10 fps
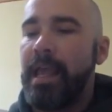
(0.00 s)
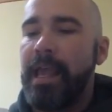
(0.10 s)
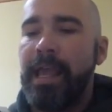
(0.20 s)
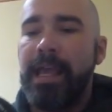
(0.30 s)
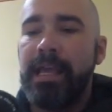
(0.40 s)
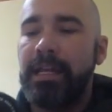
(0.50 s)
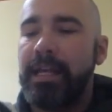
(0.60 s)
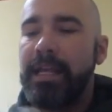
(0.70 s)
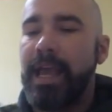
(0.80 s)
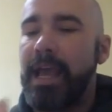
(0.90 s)
and
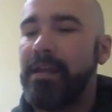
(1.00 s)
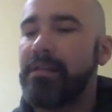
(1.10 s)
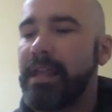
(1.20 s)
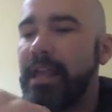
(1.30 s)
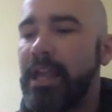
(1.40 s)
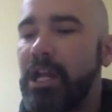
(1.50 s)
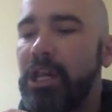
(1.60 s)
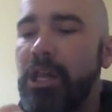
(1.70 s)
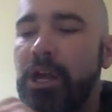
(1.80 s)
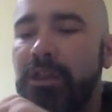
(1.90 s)
it has a
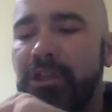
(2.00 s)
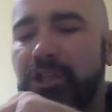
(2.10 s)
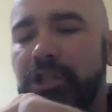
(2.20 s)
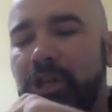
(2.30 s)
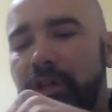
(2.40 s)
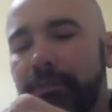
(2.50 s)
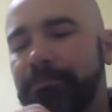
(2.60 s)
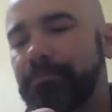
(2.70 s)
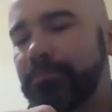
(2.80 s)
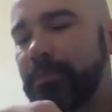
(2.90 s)
cloth shutter.
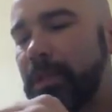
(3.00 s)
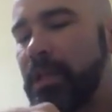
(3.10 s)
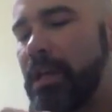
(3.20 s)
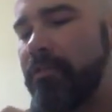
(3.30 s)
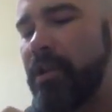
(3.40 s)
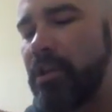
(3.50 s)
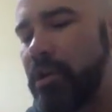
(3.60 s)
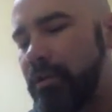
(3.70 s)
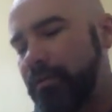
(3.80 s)
A lot of the other